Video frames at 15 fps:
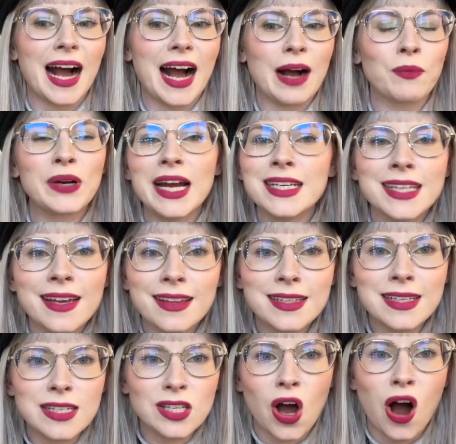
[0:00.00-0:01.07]
Would I say this
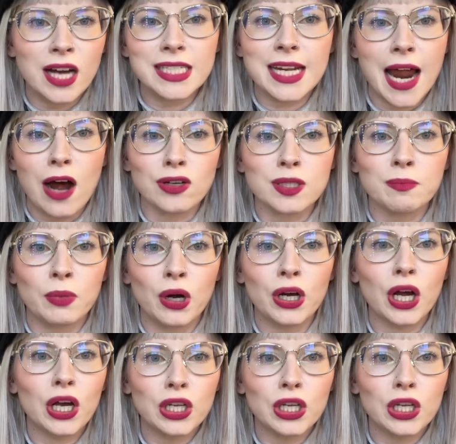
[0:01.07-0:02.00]
is a haunted house book?